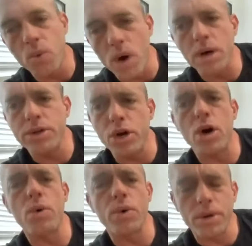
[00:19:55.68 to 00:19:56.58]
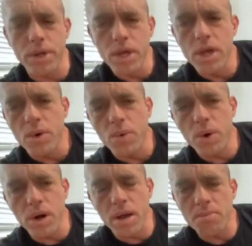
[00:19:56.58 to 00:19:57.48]
well, no, we're,
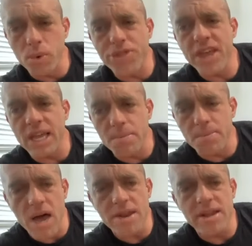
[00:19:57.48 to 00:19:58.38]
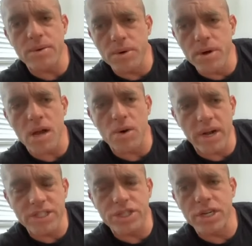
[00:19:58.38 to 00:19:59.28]
we're, um, we're thinking about it. We're not
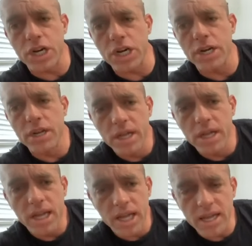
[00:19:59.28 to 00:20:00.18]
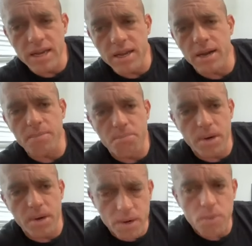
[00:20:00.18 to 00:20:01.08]
quite sure. And, um,
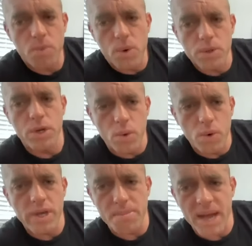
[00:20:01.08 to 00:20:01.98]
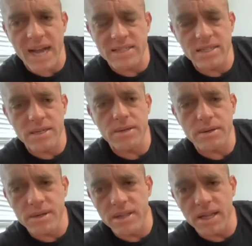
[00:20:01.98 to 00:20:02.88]
but, but we'll, you know, we'll get back to
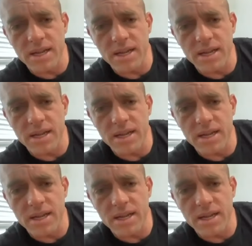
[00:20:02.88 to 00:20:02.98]
you. And